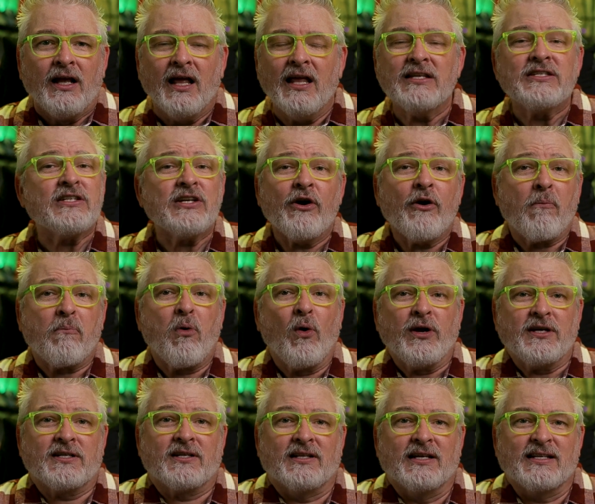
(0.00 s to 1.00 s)
There's zero
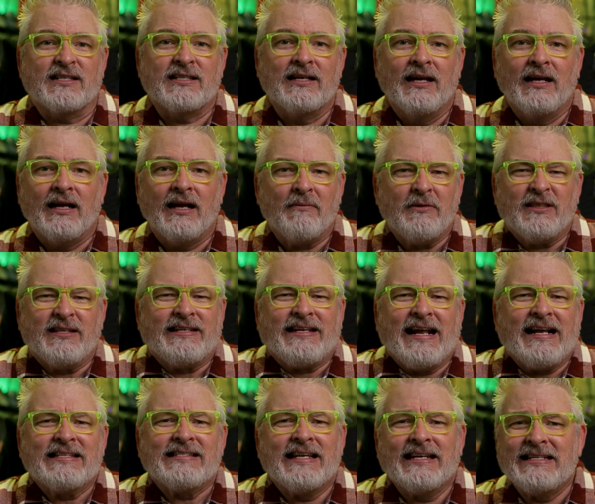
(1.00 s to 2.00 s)
point to this. I mean, the
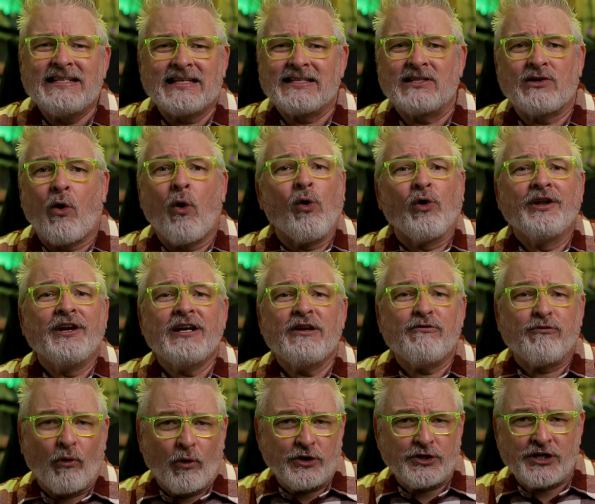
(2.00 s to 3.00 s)
dancing doesn't hold any
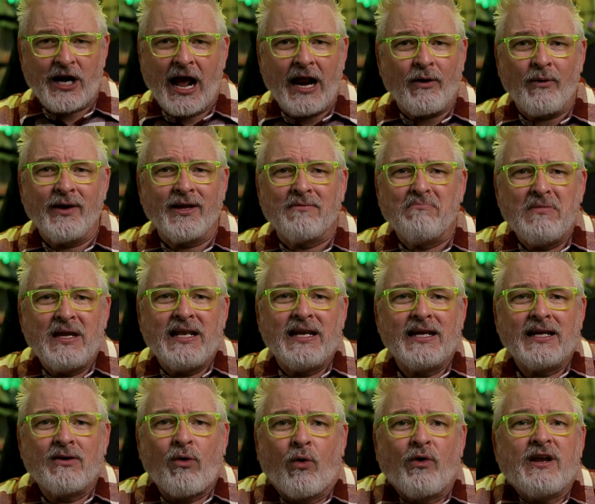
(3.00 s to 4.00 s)
foreshadowing,
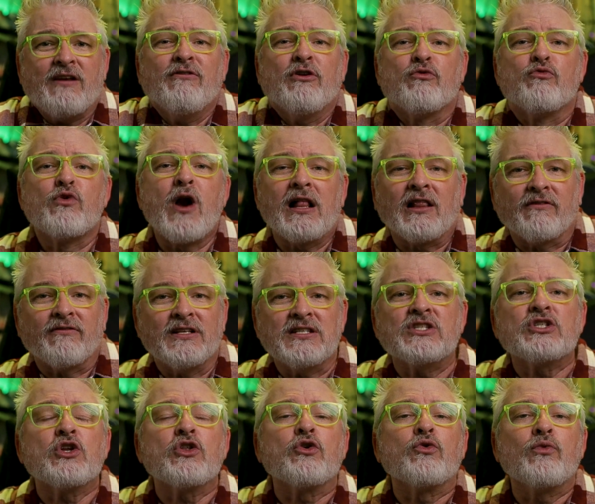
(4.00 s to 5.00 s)
meaning, or even
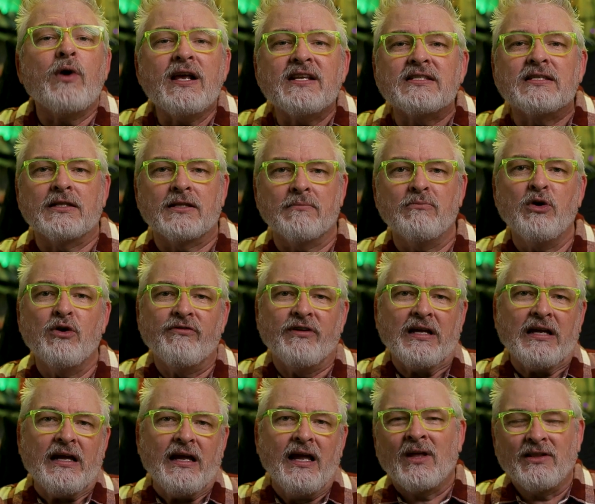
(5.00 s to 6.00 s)
relevance to the rest of the
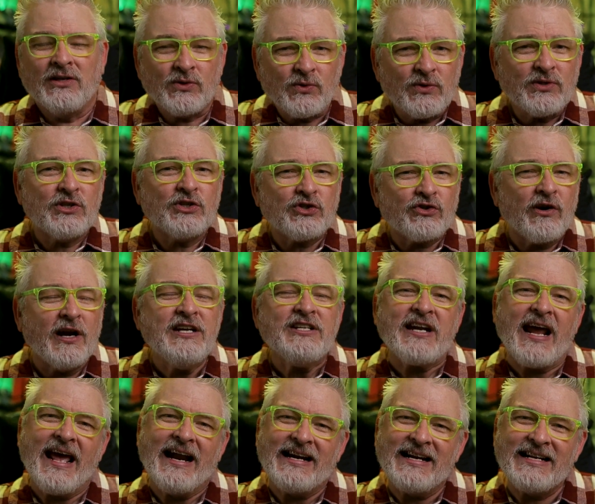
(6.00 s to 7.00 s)
movie. This was a
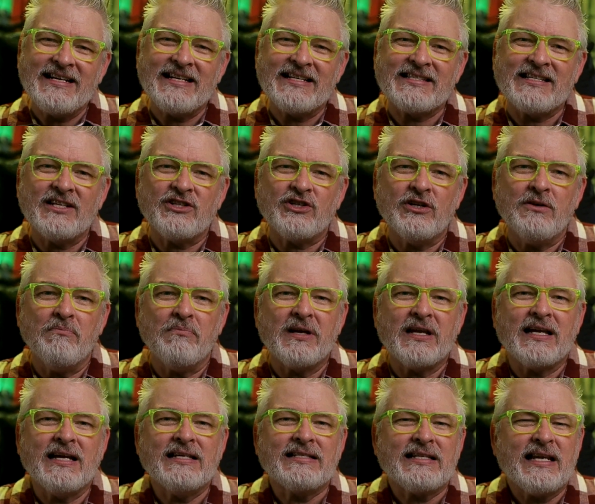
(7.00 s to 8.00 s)
strange editing decision
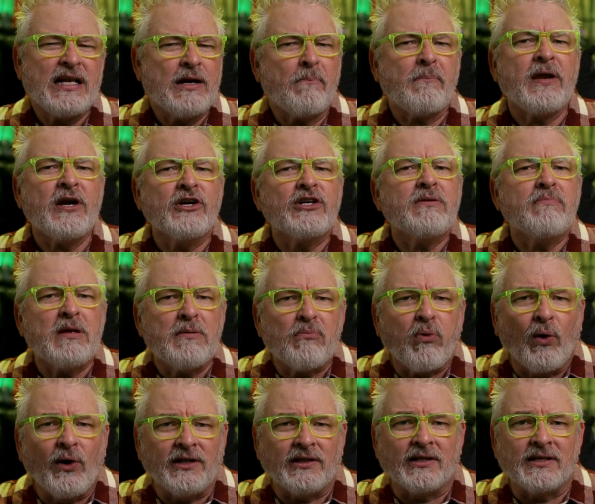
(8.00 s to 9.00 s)
because it appeared to be
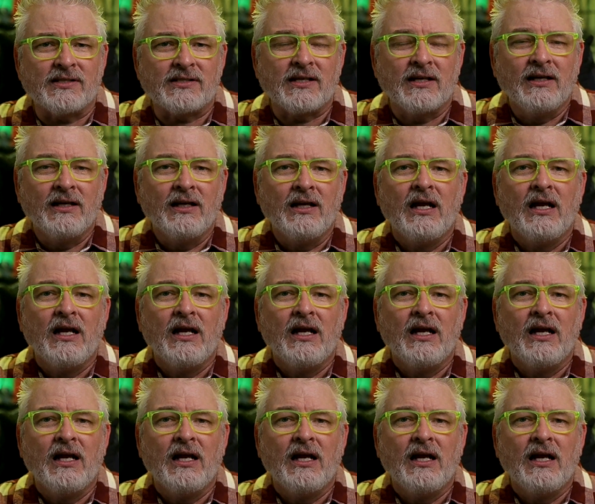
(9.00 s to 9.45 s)
pointless.